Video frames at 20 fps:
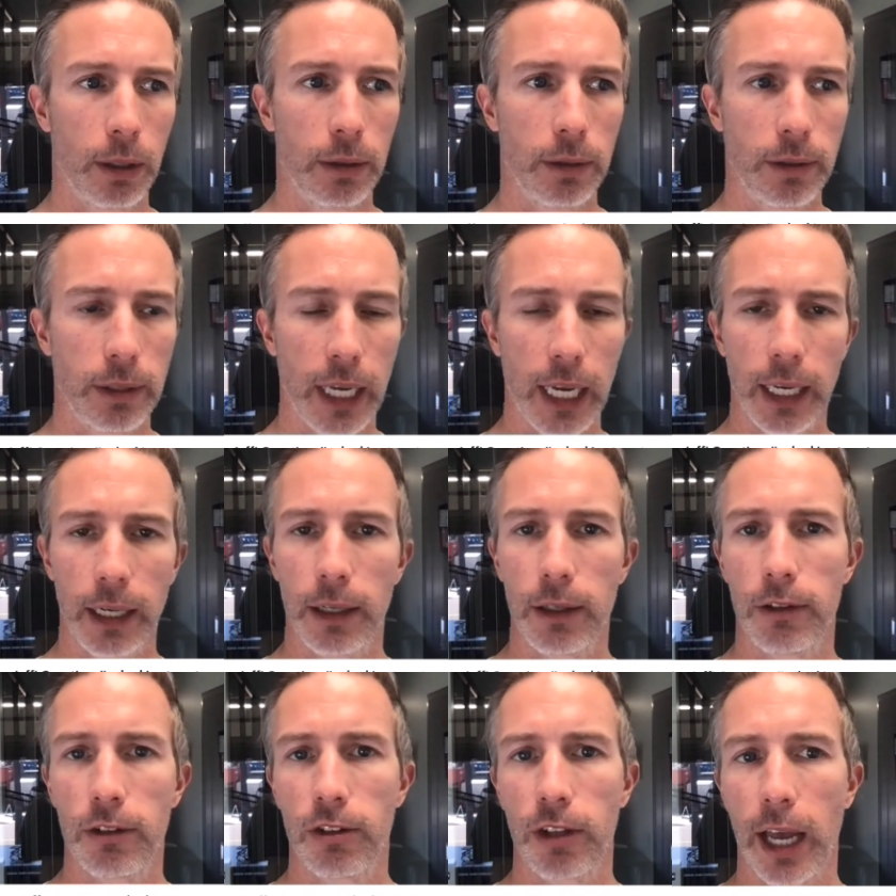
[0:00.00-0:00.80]
data
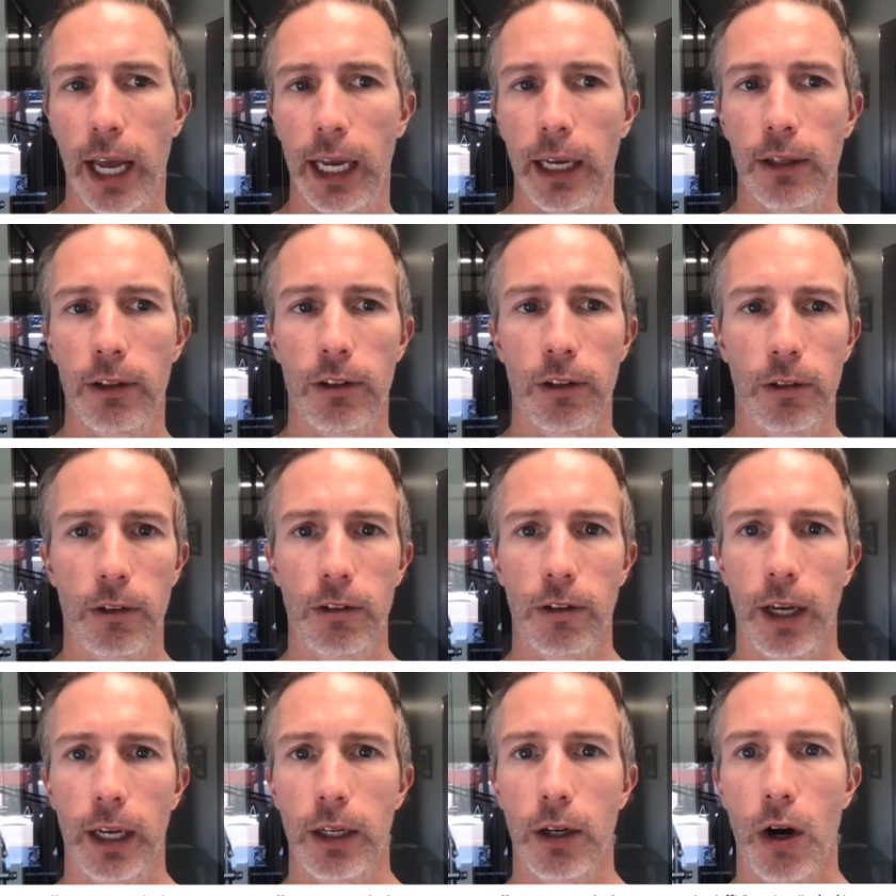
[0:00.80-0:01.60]
science and
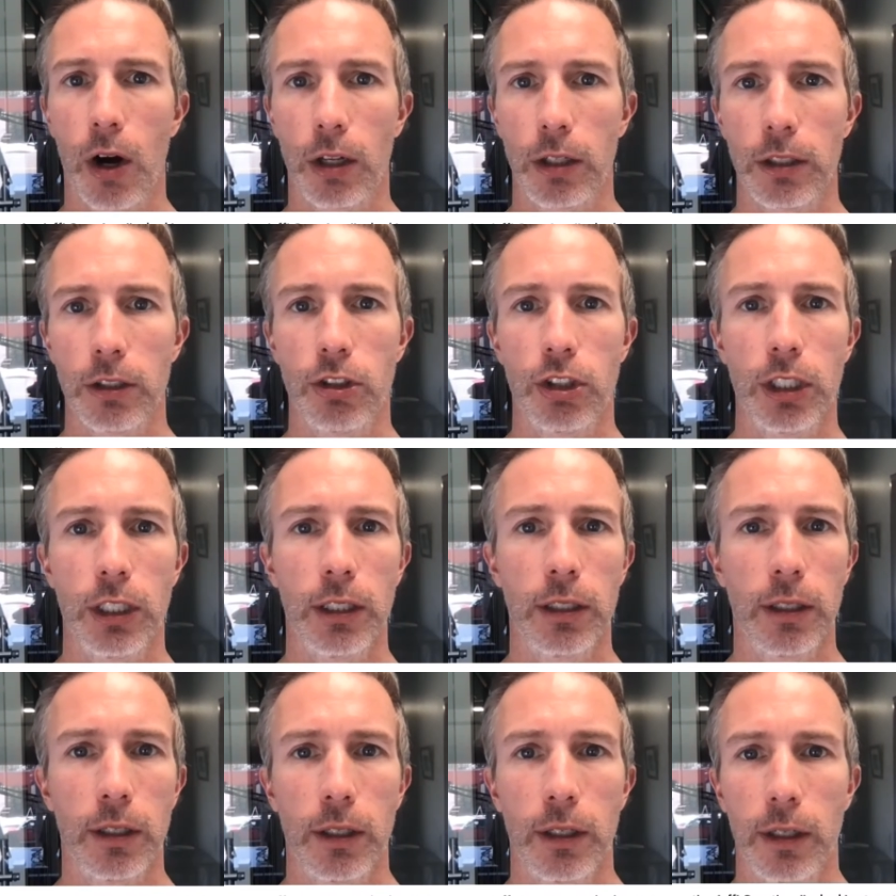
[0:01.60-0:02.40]
psychology